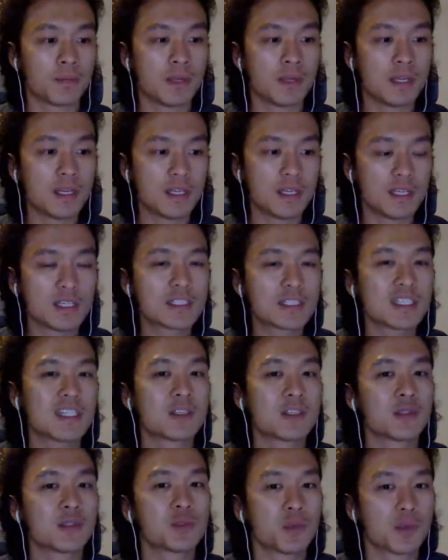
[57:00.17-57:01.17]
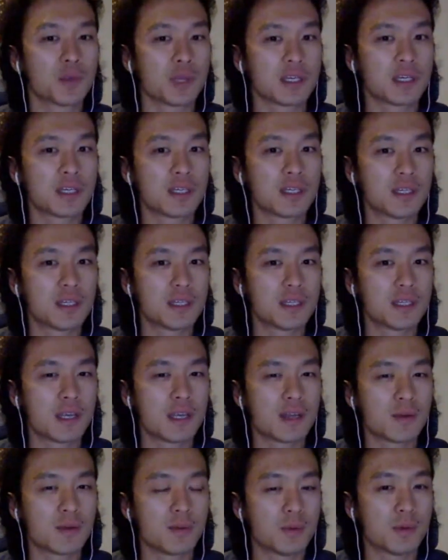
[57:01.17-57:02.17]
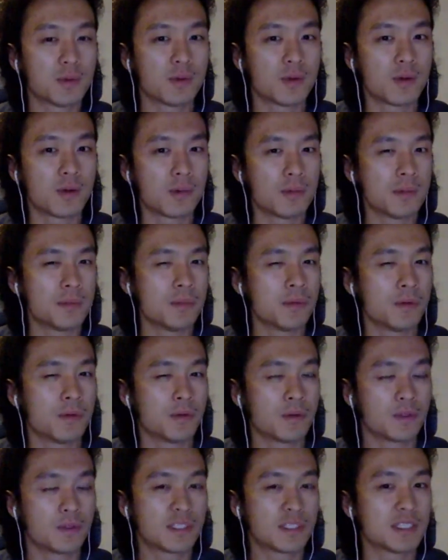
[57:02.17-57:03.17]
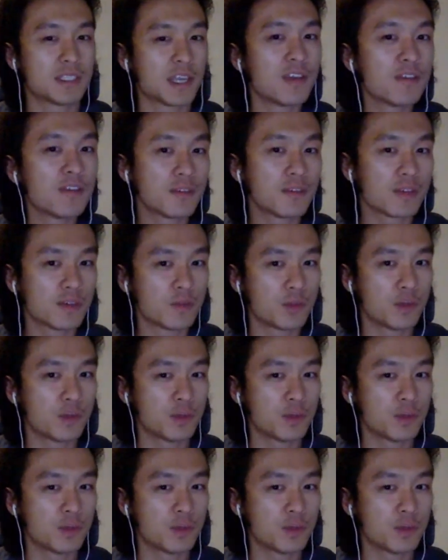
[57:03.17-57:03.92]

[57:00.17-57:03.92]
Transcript: here's a little tweak that we'll all be more safe if we do